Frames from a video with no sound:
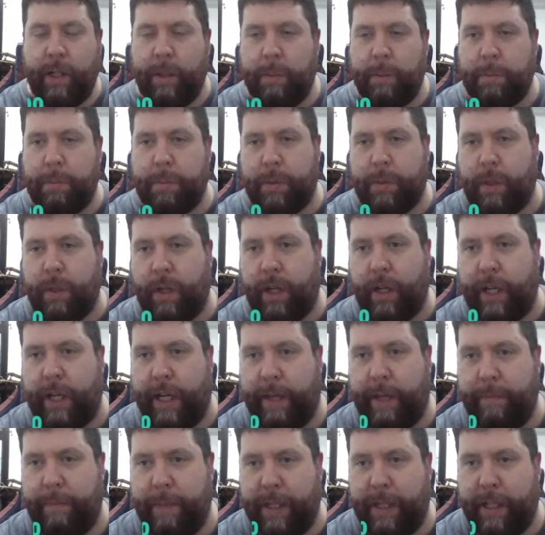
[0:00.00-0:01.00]

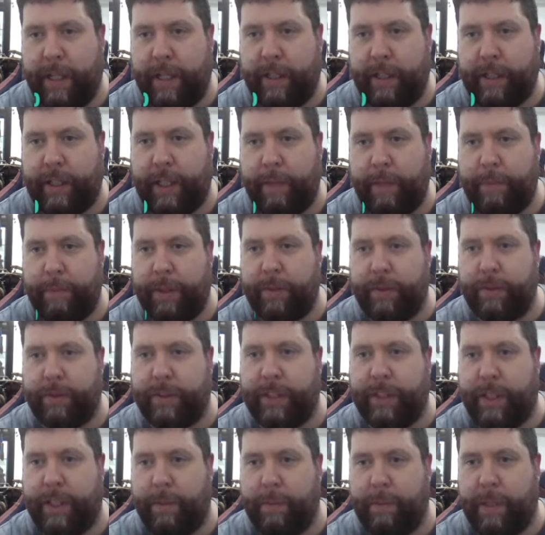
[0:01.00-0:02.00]
prime chemicals
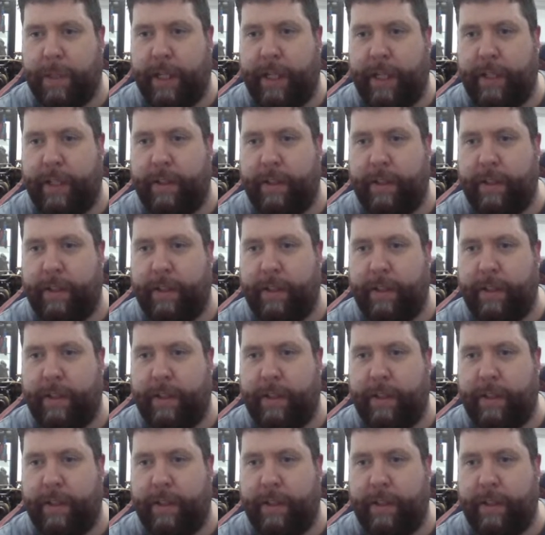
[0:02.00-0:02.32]
in the brain.